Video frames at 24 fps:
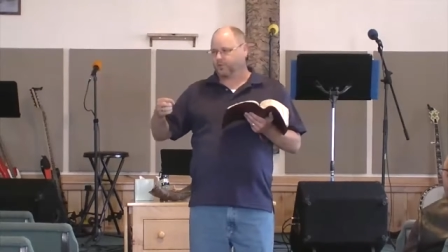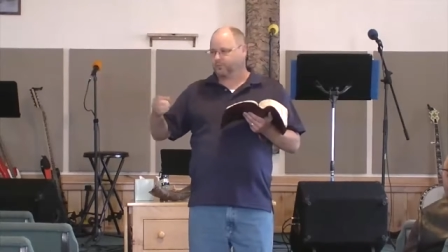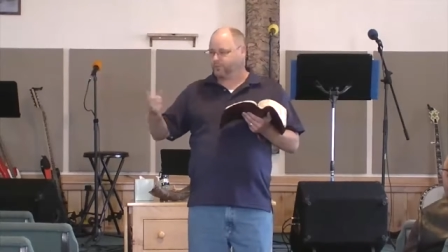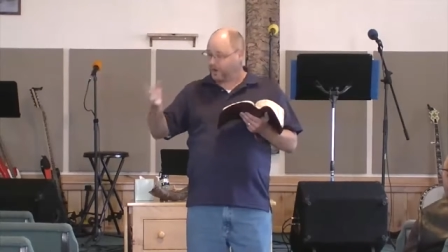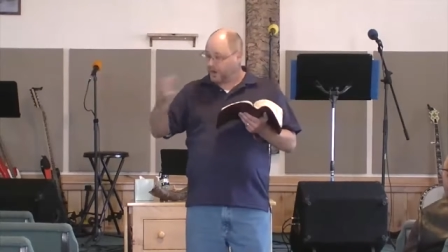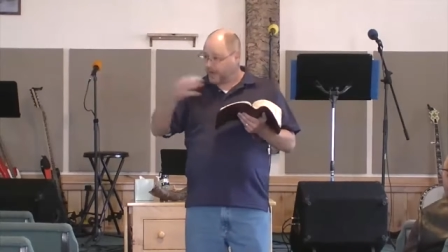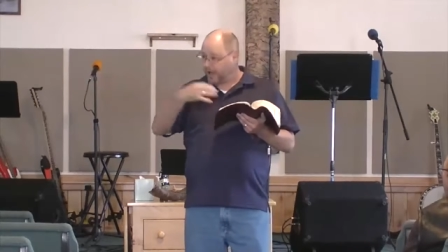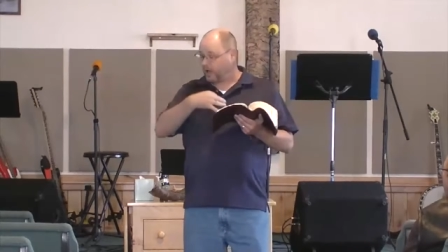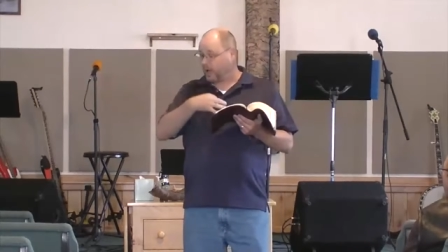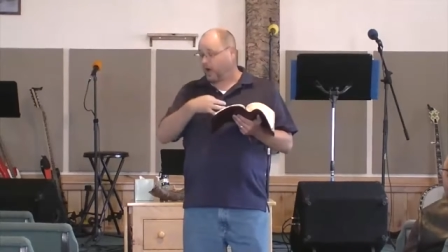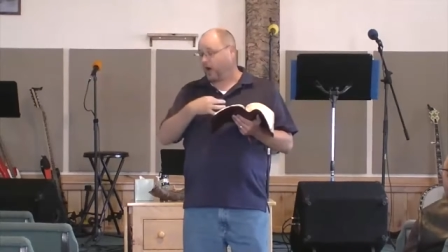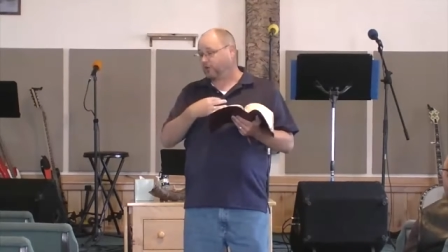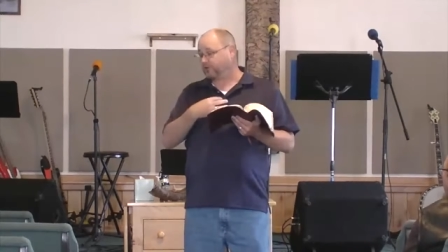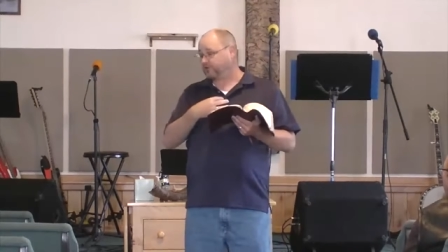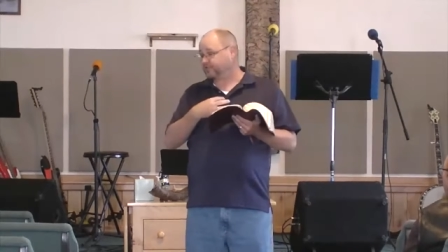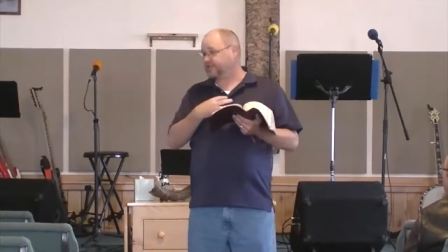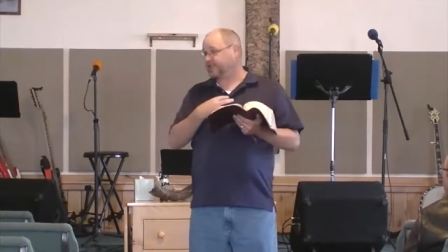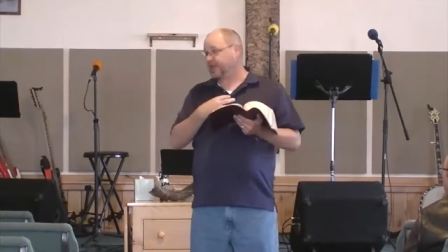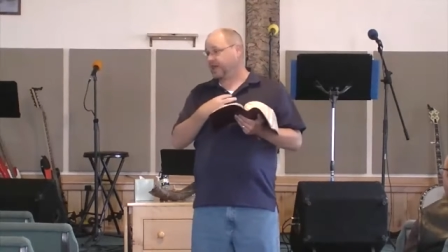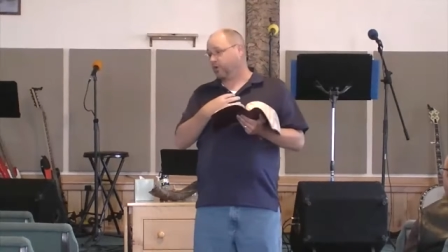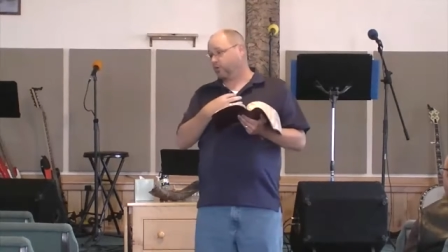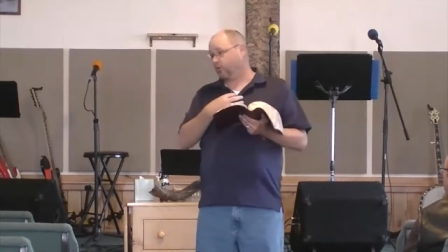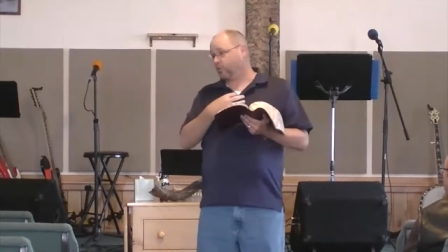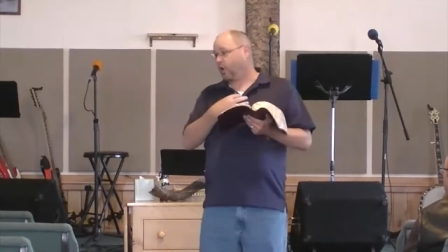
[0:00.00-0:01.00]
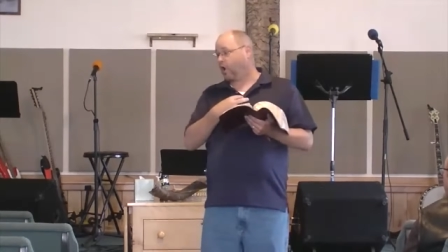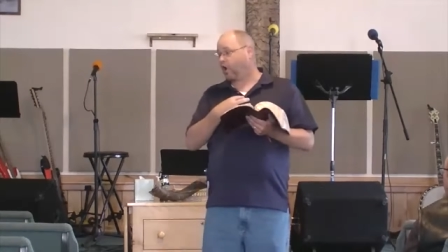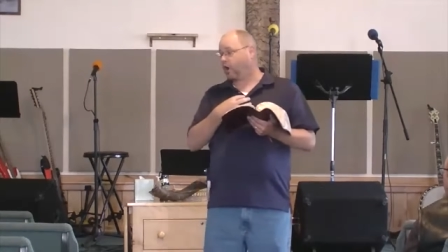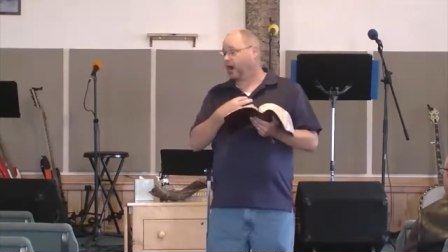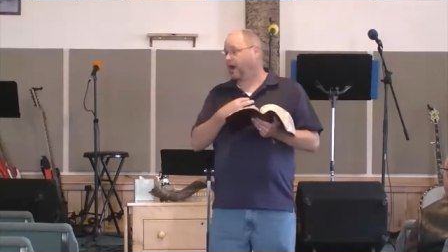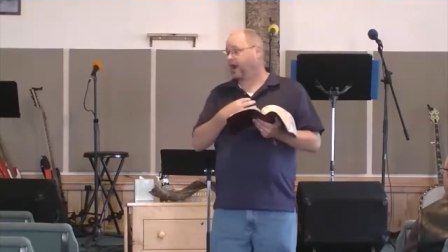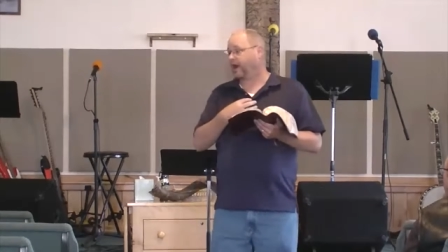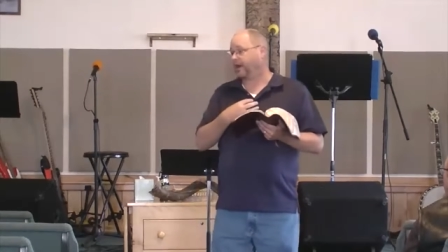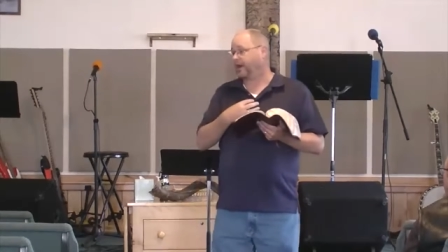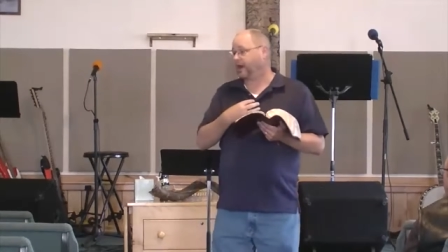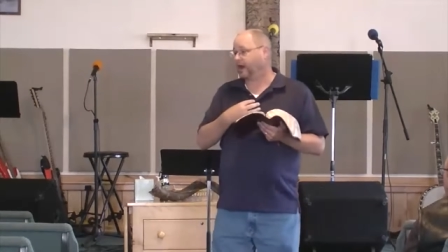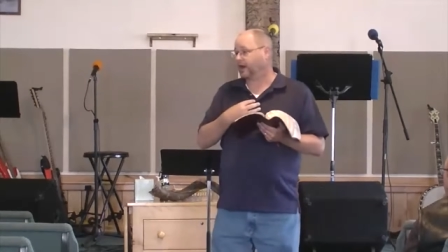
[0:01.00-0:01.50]
but I'll, I'll see how
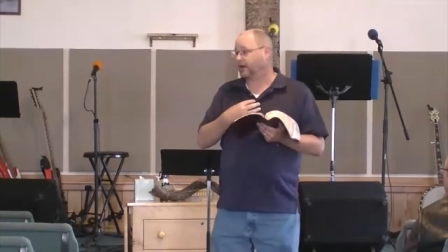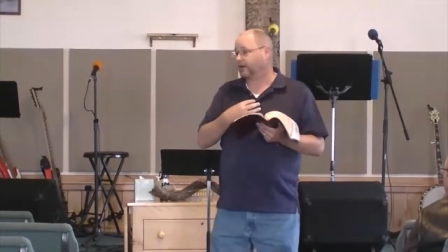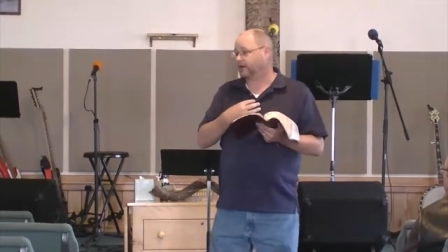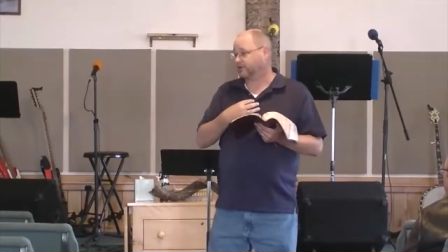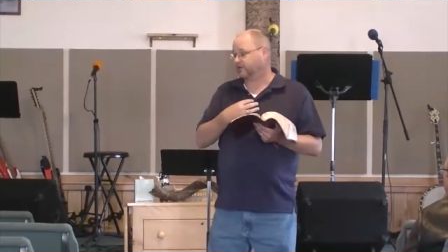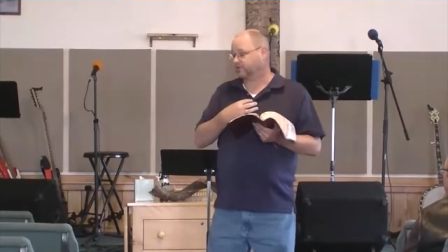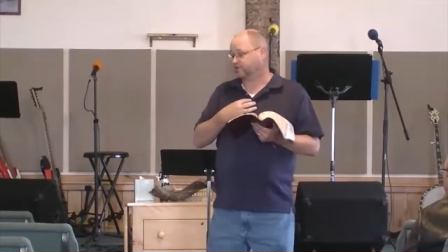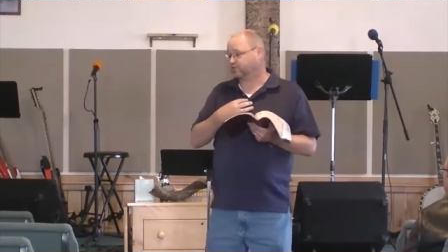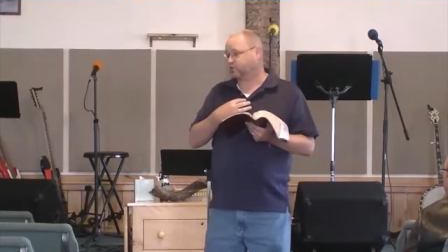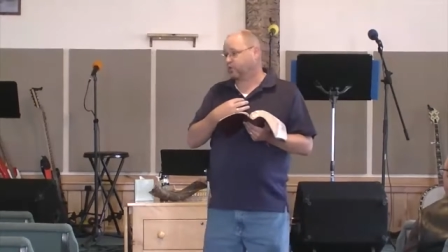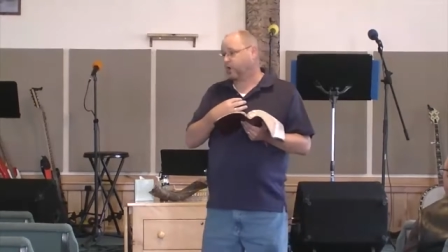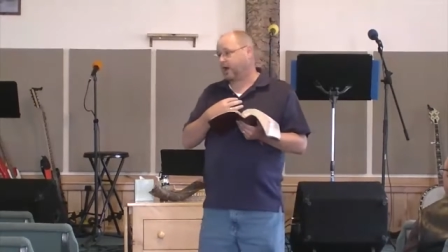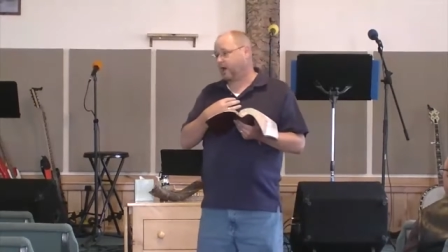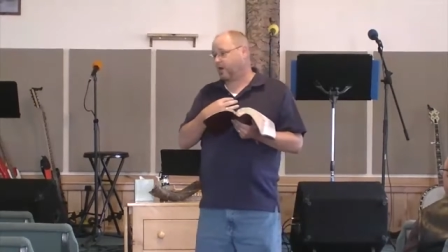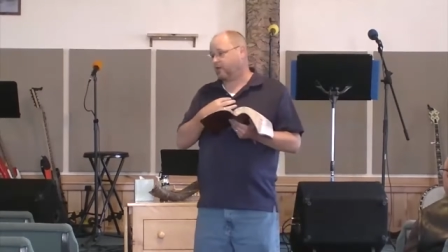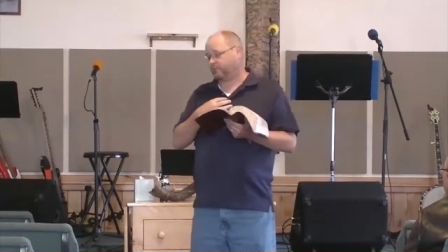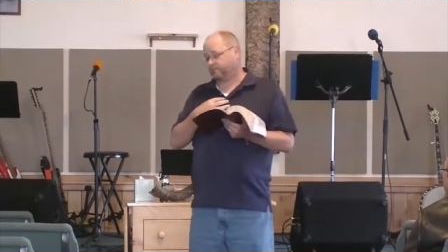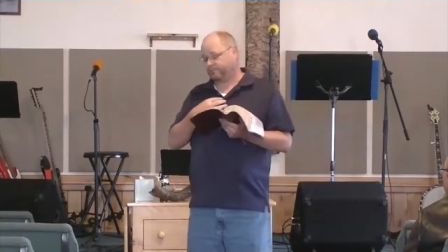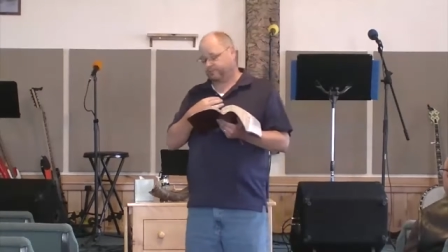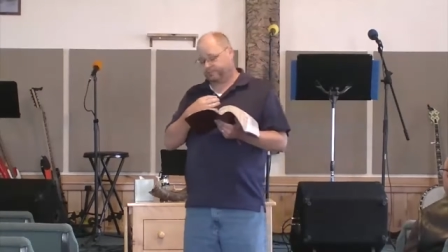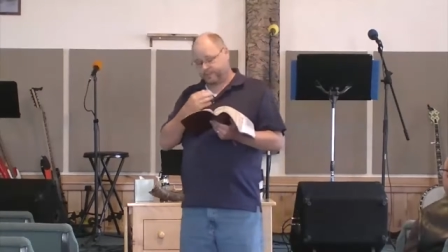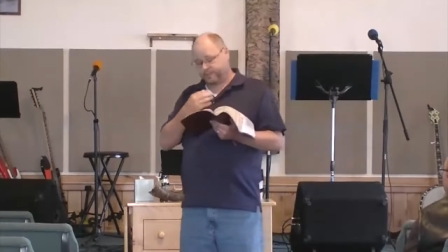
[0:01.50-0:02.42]
long I got it as well.